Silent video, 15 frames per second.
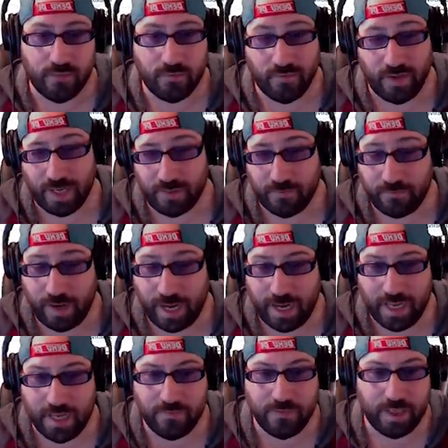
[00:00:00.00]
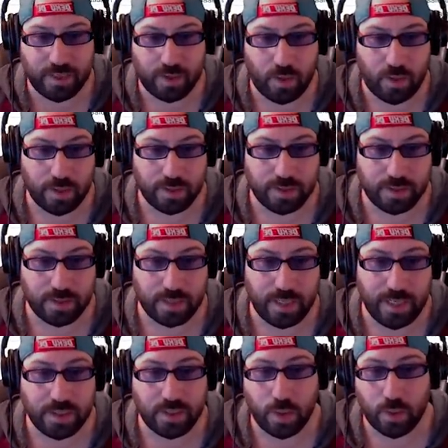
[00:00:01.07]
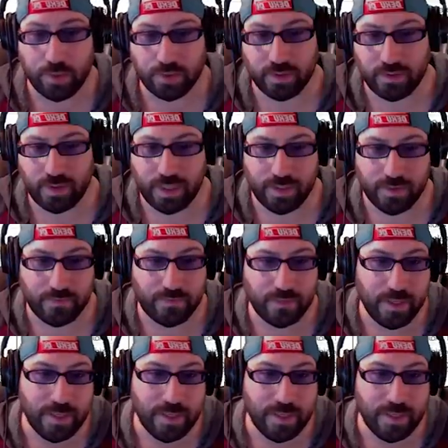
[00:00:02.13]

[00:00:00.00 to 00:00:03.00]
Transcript: rank 5, it costs a total of